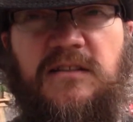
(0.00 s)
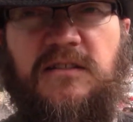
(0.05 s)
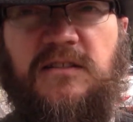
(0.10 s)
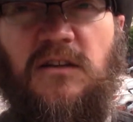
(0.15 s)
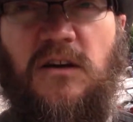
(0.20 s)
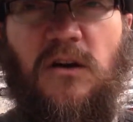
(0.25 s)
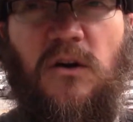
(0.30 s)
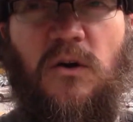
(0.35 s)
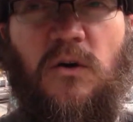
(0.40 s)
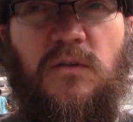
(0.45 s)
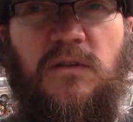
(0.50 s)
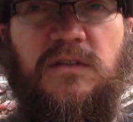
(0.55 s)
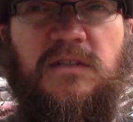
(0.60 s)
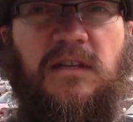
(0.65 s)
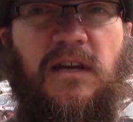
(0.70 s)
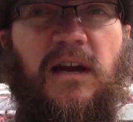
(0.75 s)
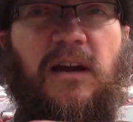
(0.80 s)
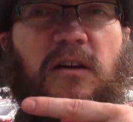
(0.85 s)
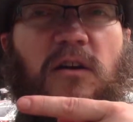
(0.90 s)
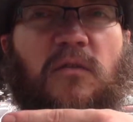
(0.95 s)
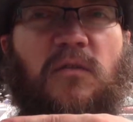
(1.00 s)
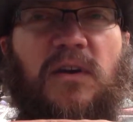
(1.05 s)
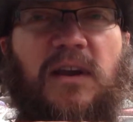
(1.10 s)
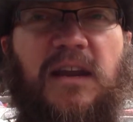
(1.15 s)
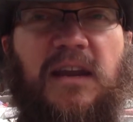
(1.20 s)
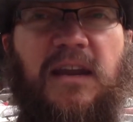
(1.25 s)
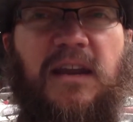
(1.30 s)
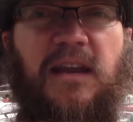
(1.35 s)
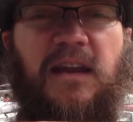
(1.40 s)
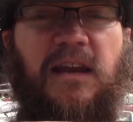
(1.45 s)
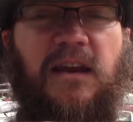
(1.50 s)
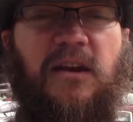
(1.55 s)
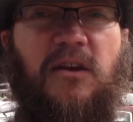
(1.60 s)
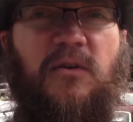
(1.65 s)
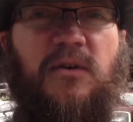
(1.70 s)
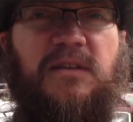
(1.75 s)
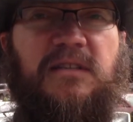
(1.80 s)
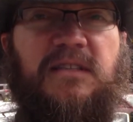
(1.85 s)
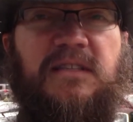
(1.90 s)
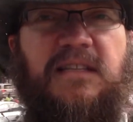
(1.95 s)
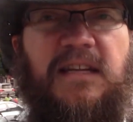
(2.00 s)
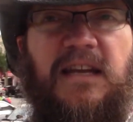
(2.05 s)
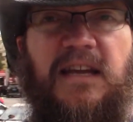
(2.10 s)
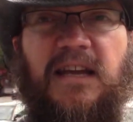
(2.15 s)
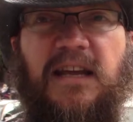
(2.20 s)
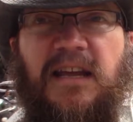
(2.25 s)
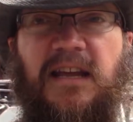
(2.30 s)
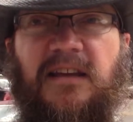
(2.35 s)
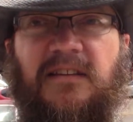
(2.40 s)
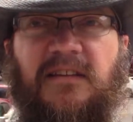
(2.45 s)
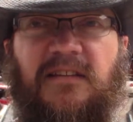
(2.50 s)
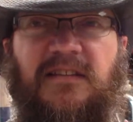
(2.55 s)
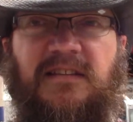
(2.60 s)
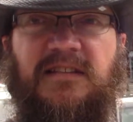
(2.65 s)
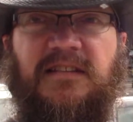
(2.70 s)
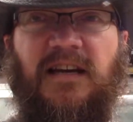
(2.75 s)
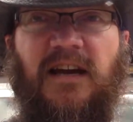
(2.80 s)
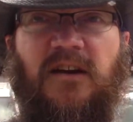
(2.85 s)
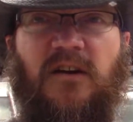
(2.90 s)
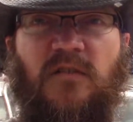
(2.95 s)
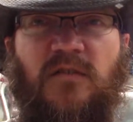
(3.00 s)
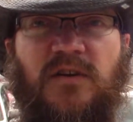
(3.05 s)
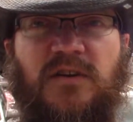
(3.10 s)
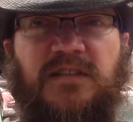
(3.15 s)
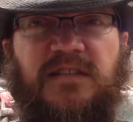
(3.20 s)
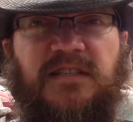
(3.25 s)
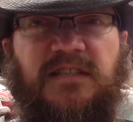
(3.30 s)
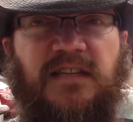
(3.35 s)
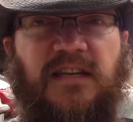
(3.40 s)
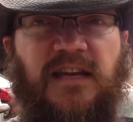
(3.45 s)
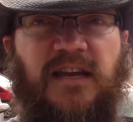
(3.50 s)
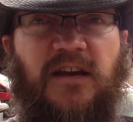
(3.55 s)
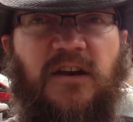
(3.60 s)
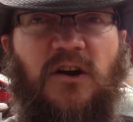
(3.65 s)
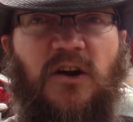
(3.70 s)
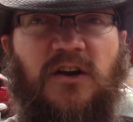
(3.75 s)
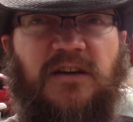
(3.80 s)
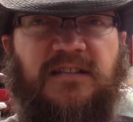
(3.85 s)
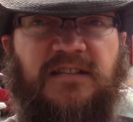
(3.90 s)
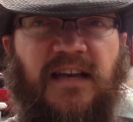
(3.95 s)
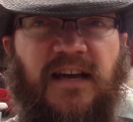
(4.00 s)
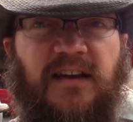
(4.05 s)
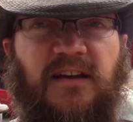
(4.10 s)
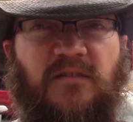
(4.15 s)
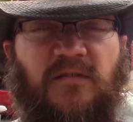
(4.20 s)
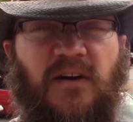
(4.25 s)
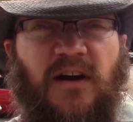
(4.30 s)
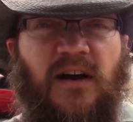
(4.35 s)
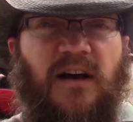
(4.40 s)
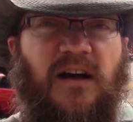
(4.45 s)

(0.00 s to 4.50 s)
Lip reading: So the side over here is tea, and then the side over here is kind of